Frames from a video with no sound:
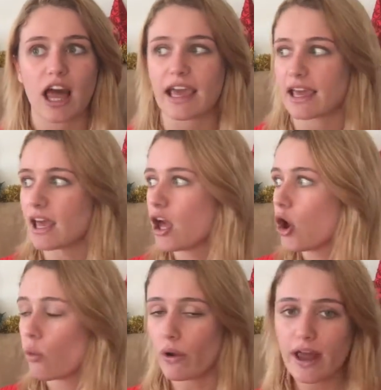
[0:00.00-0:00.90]
Like,
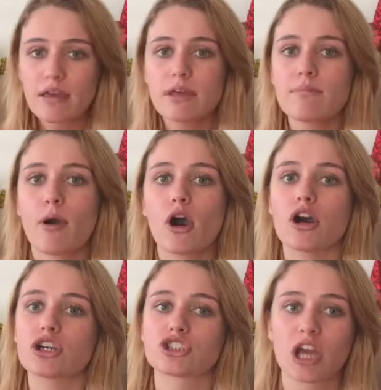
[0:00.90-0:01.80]
when I mean
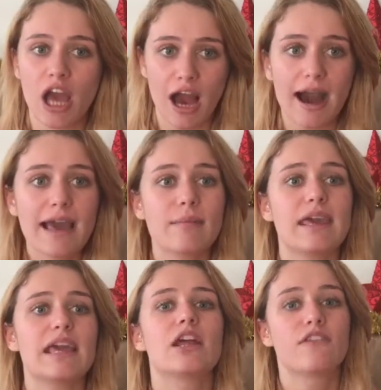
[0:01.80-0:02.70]
posh, I
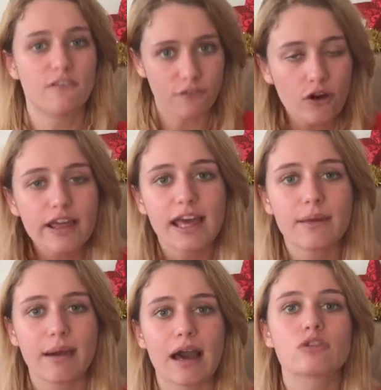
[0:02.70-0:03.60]
mean
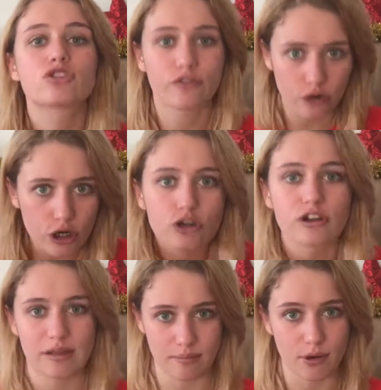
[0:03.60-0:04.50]
48 pounds for a
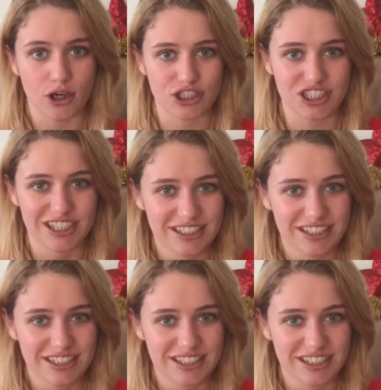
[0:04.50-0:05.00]
cream posh.